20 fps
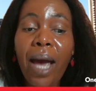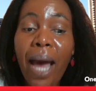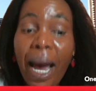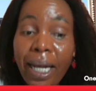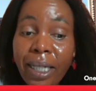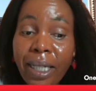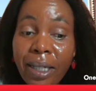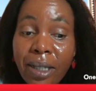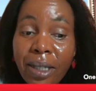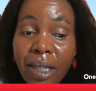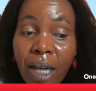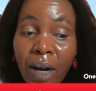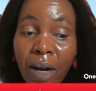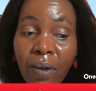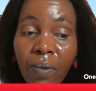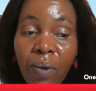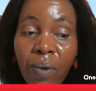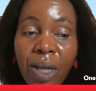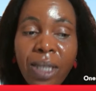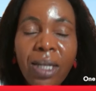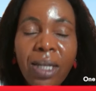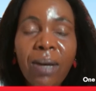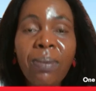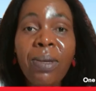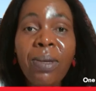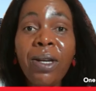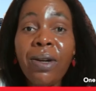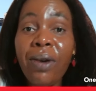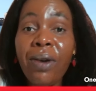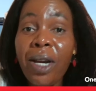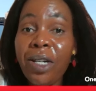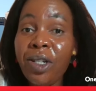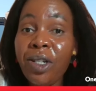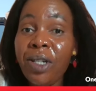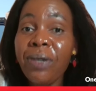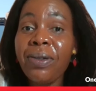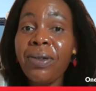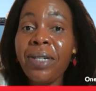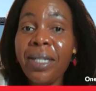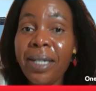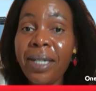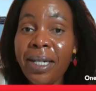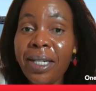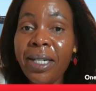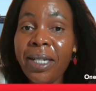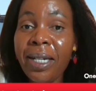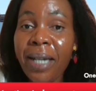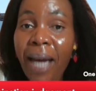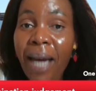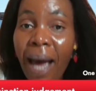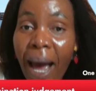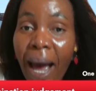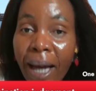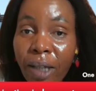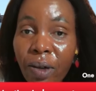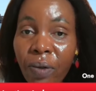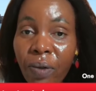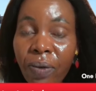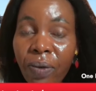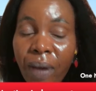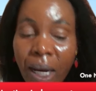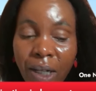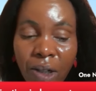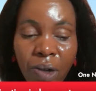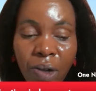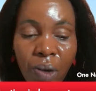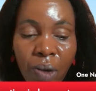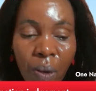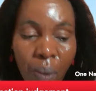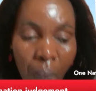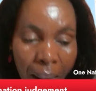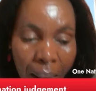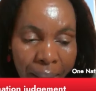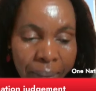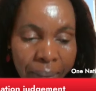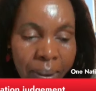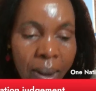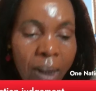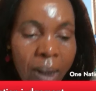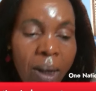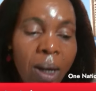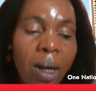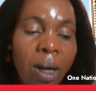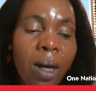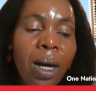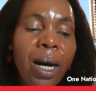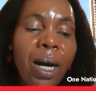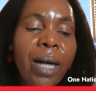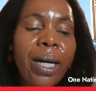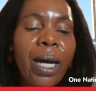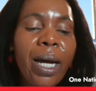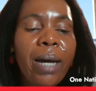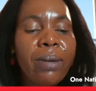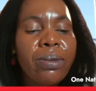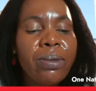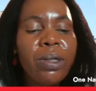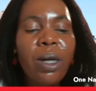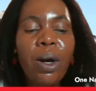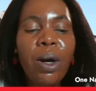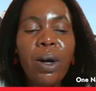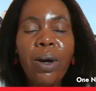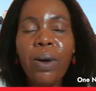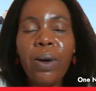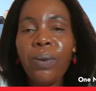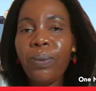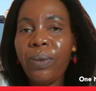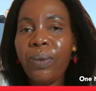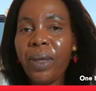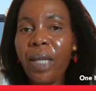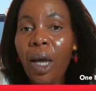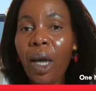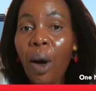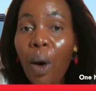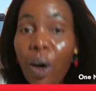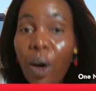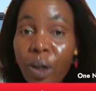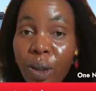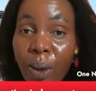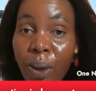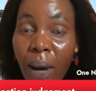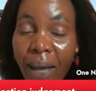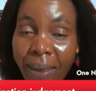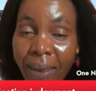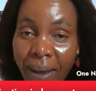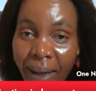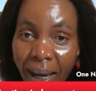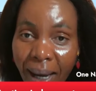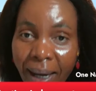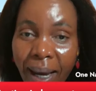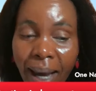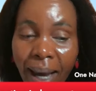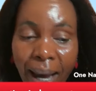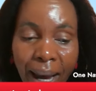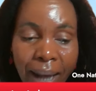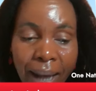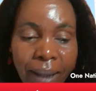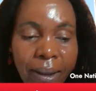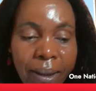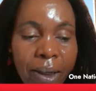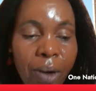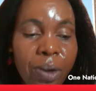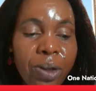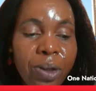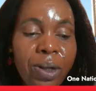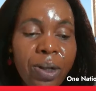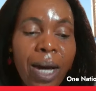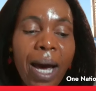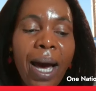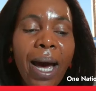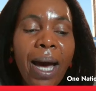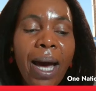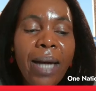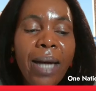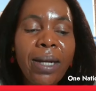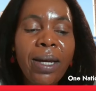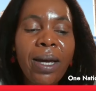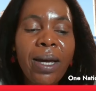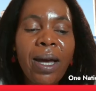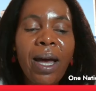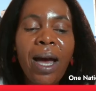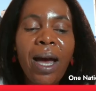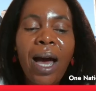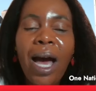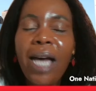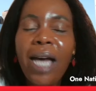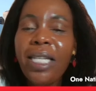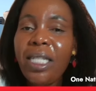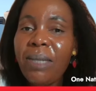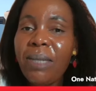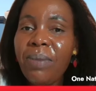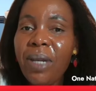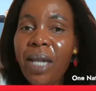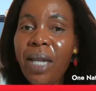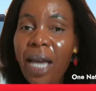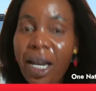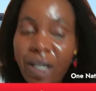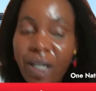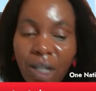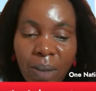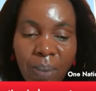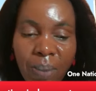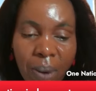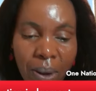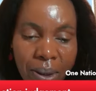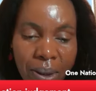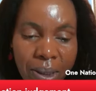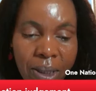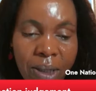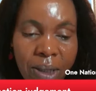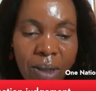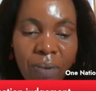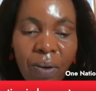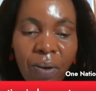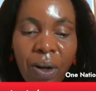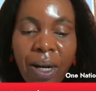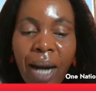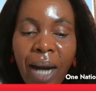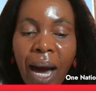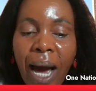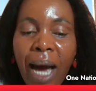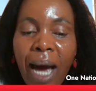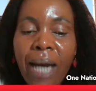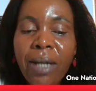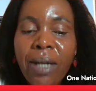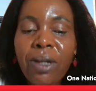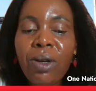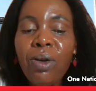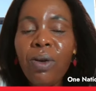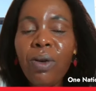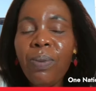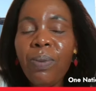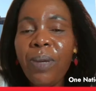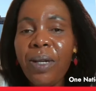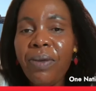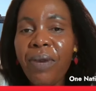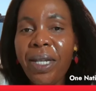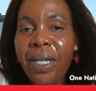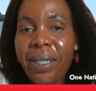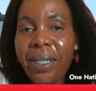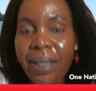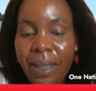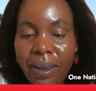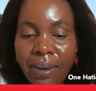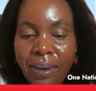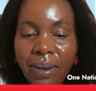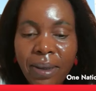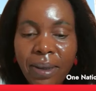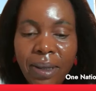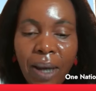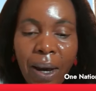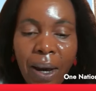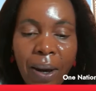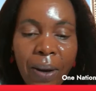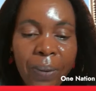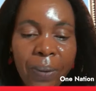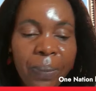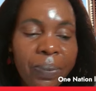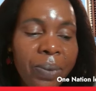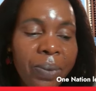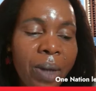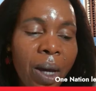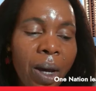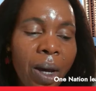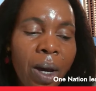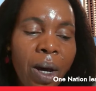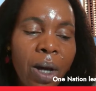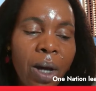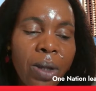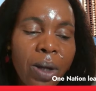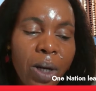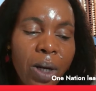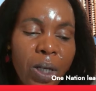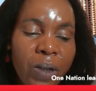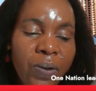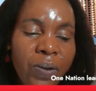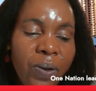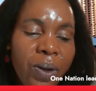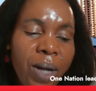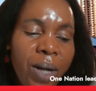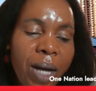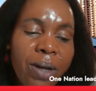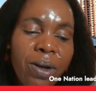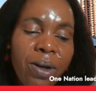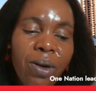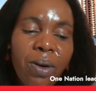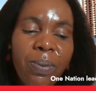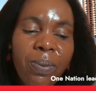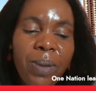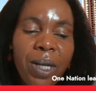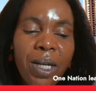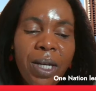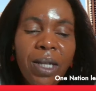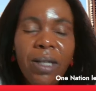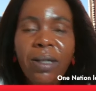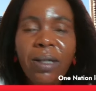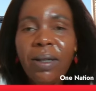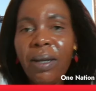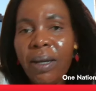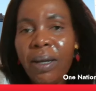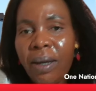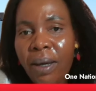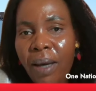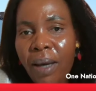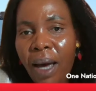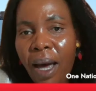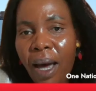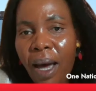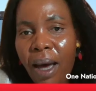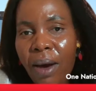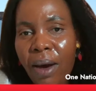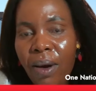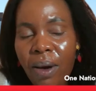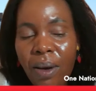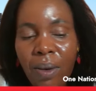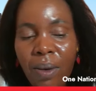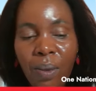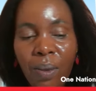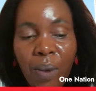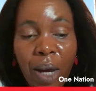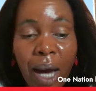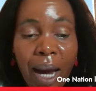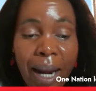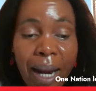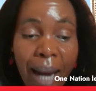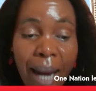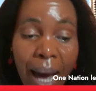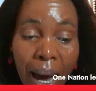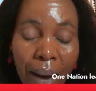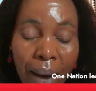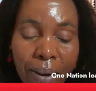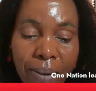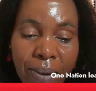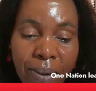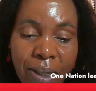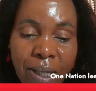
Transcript: act itself was Immigration Restriction Act of 1901. Okay, so they also, under that act, they also had assimilation policies for non-European residents. So those few non-European were allowed.